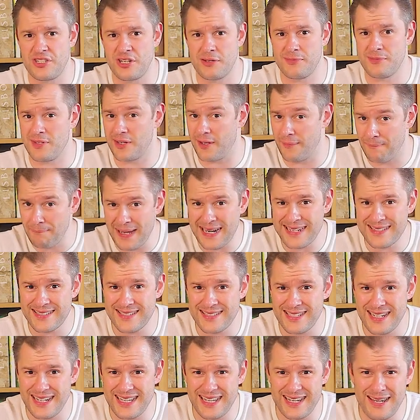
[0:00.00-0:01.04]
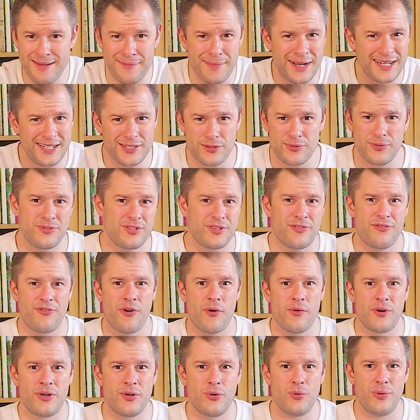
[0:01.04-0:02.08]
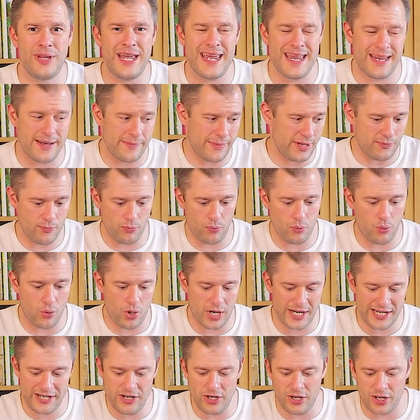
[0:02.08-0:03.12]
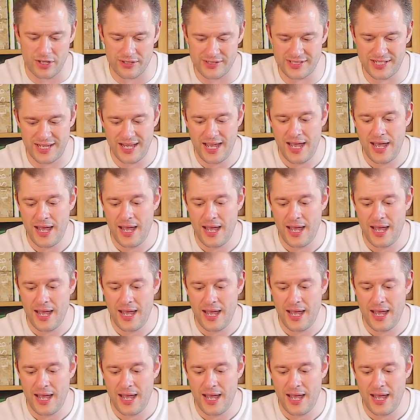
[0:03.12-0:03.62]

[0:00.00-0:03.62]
terms of complexity that you might as well just throw it all in. I mean, why not?